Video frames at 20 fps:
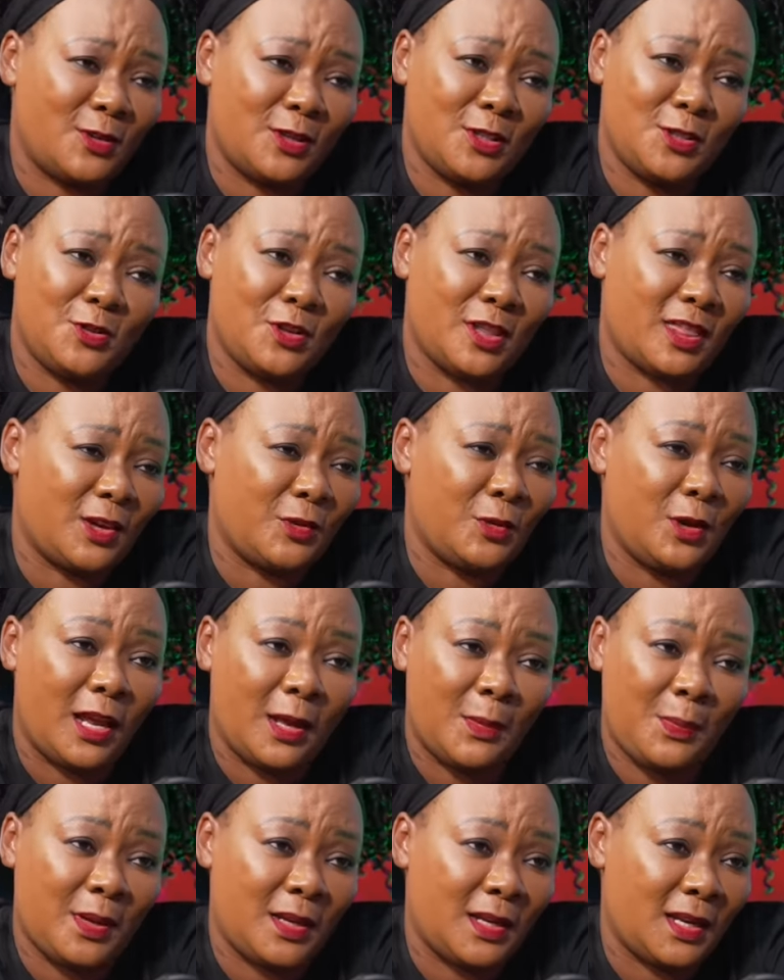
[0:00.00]
What do you think will
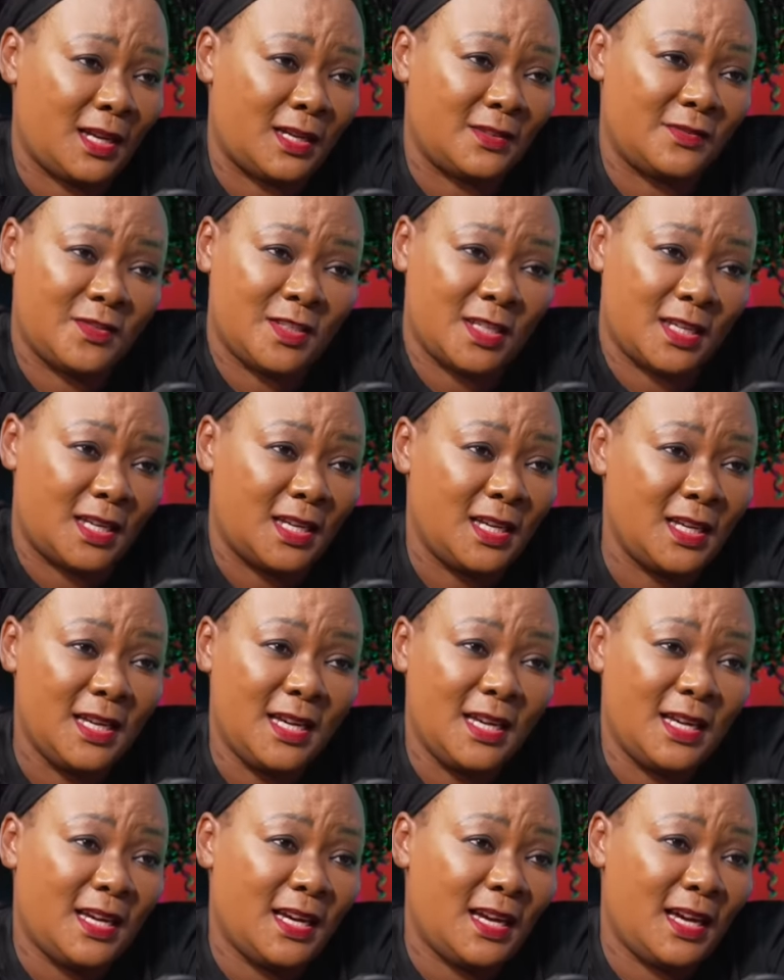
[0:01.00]
happen after
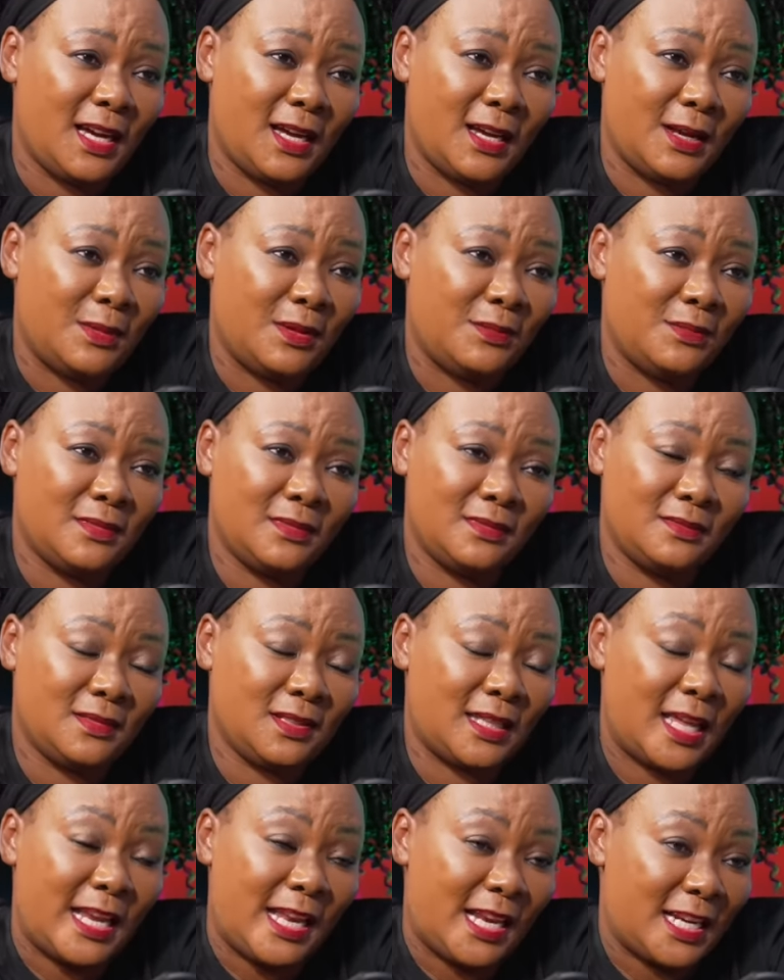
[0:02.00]
um,
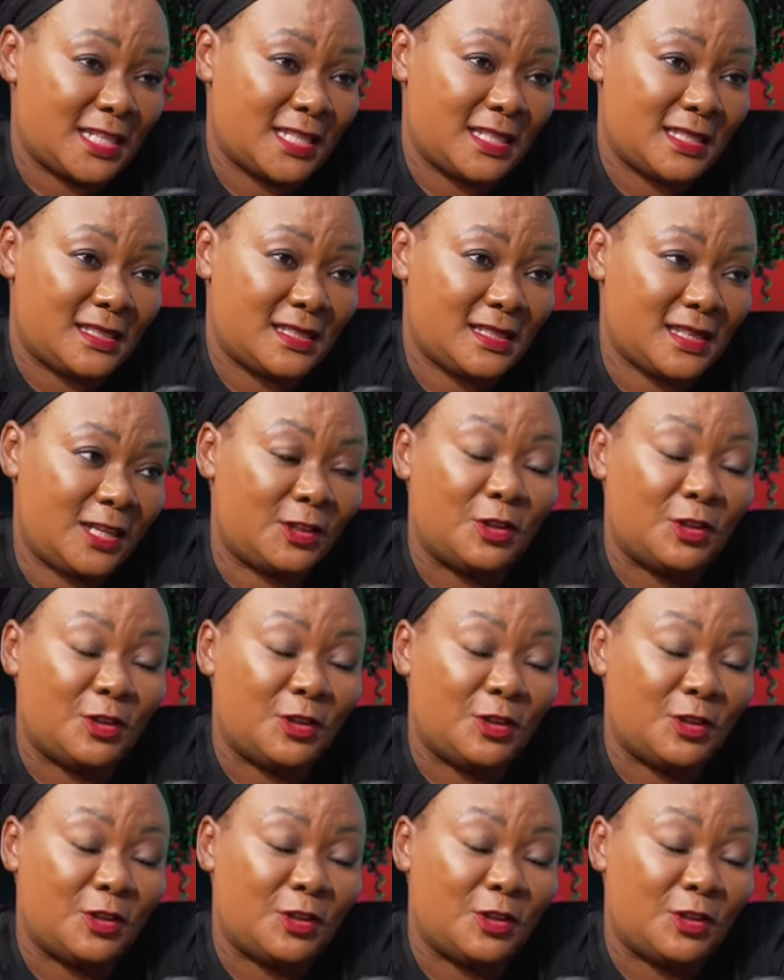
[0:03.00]
the elections?